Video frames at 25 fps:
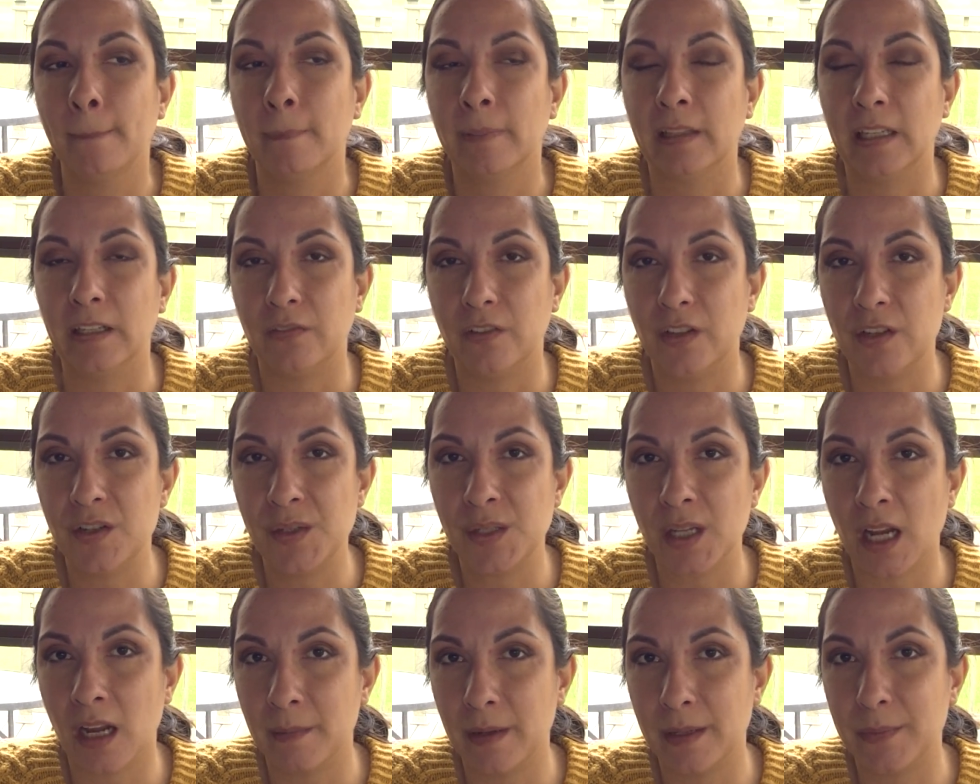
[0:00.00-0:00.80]
If you
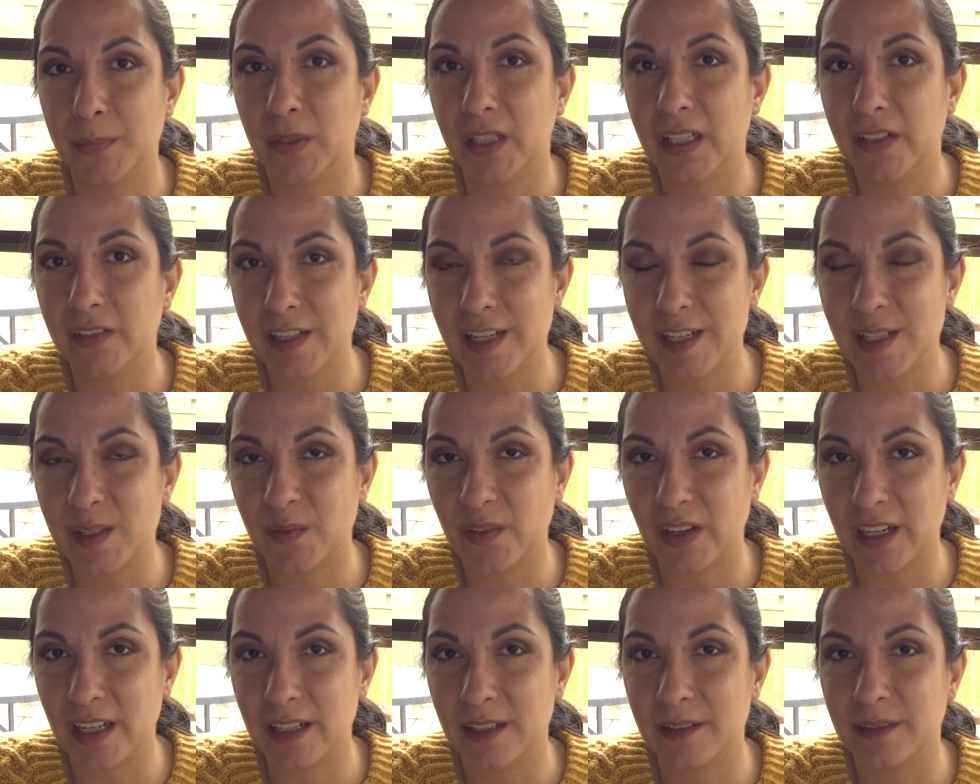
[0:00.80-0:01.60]
saw my previous
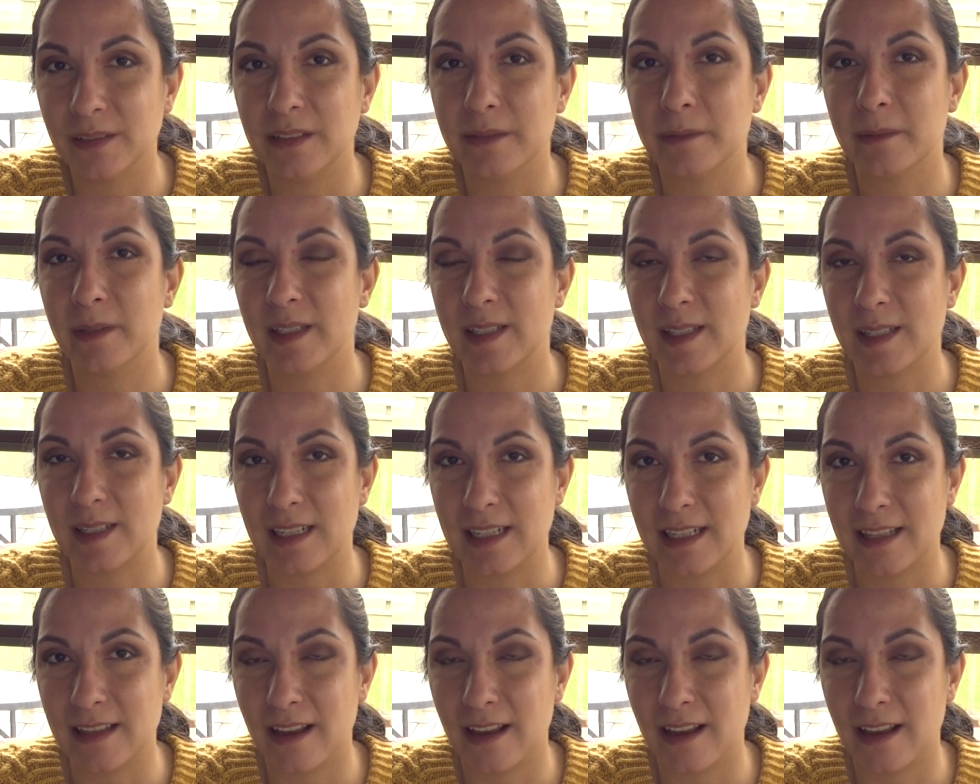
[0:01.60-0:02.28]
video, you would see